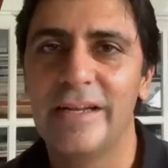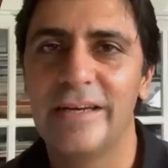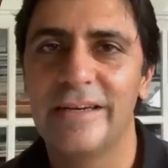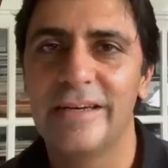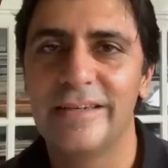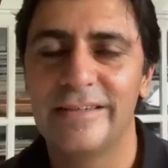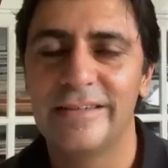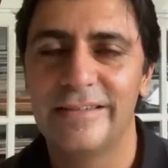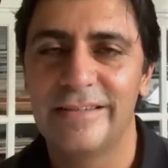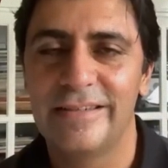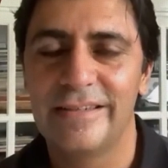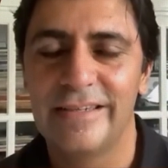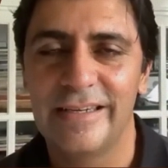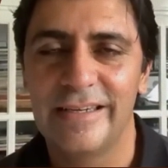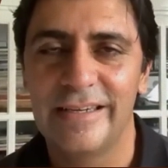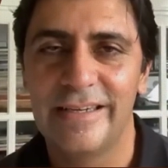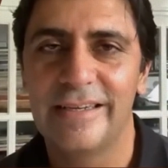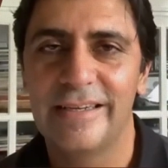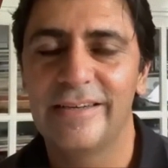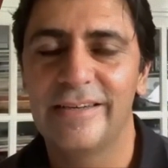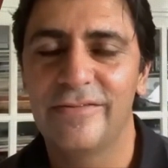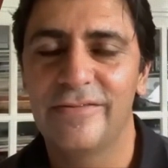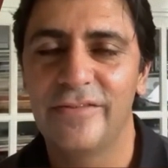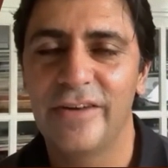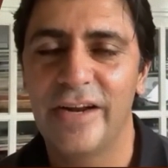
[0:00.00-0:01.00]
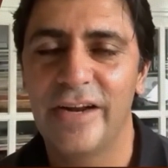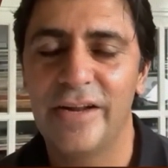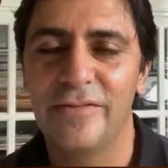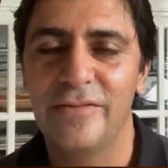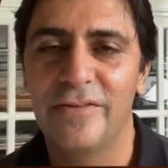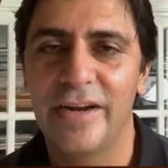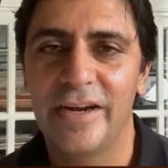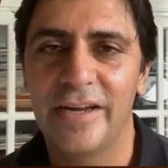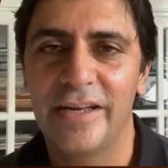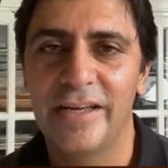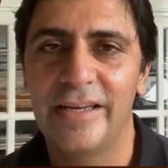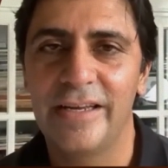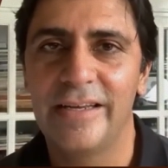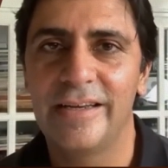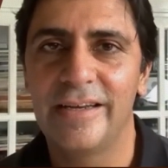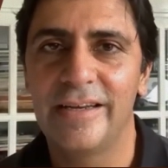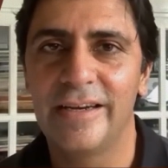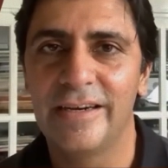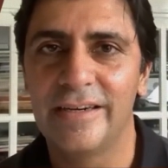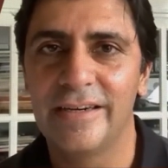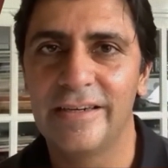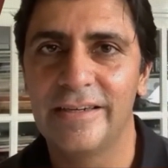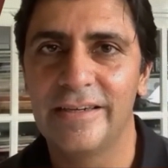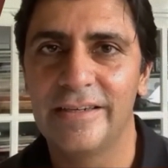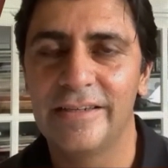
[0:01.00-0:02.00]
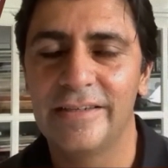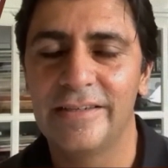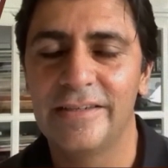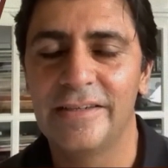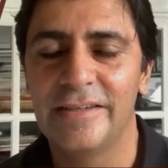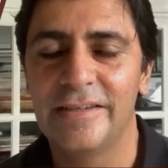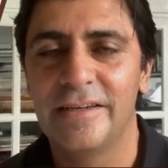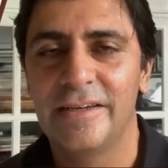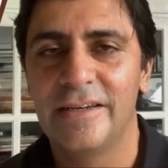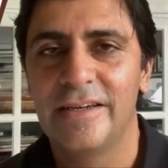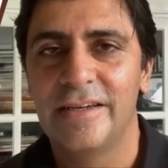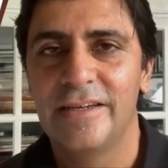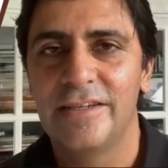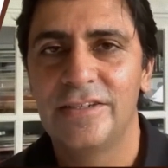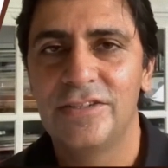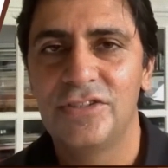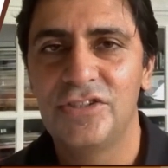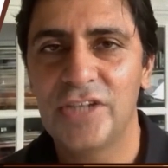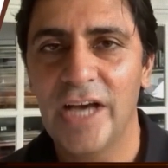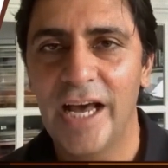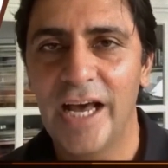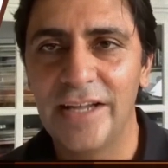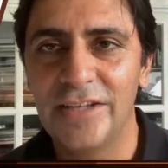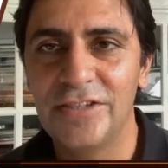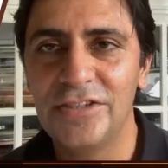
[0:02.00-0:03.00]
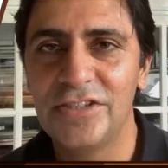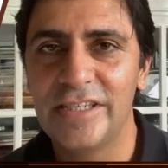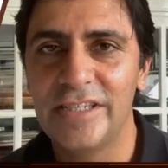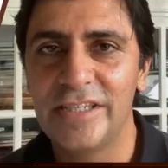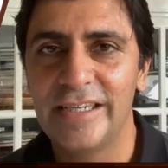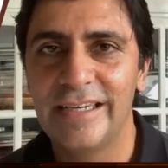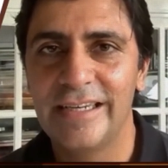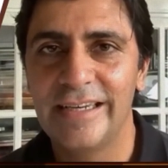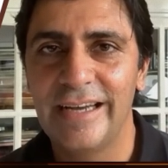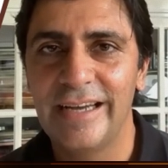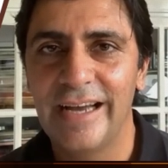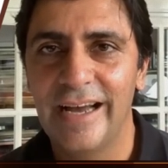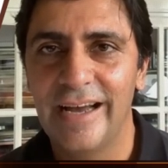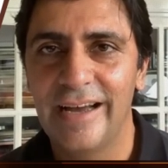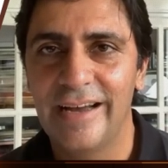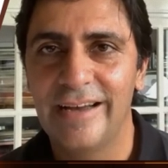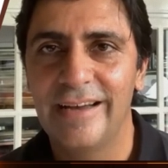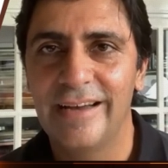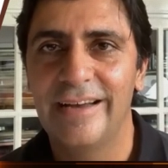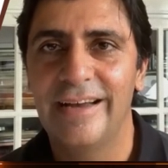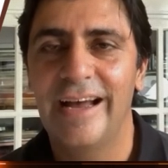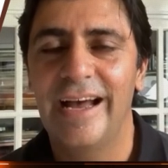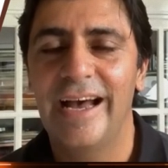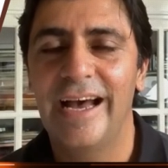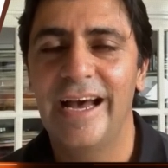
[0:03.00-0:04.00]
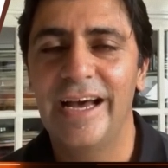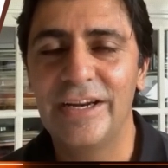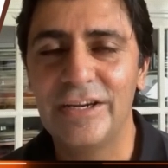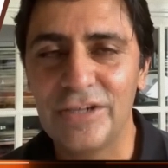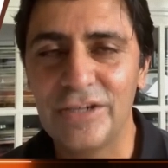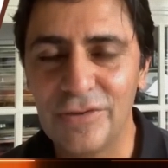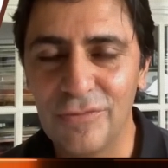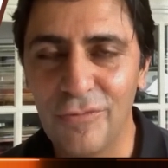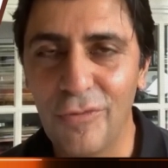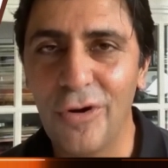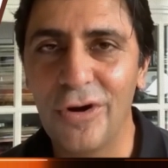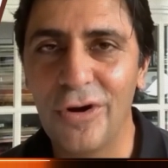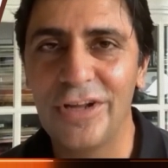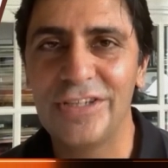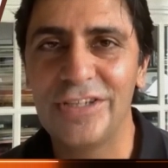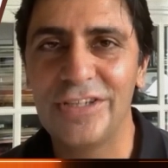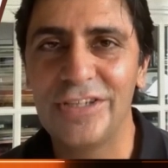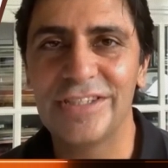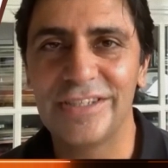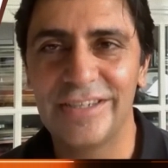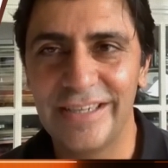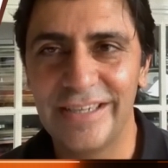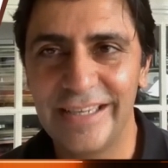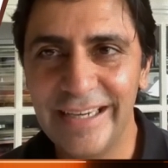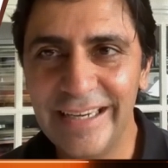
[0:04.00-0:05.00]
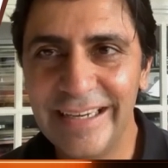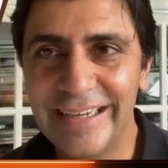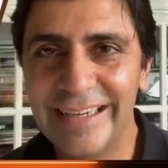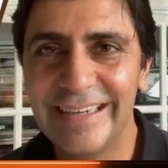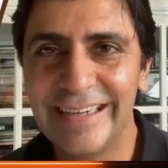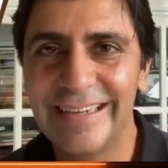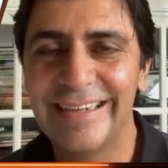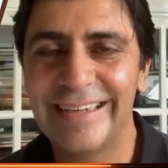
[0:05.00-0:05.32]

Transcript: a very challenging and rewarding journey.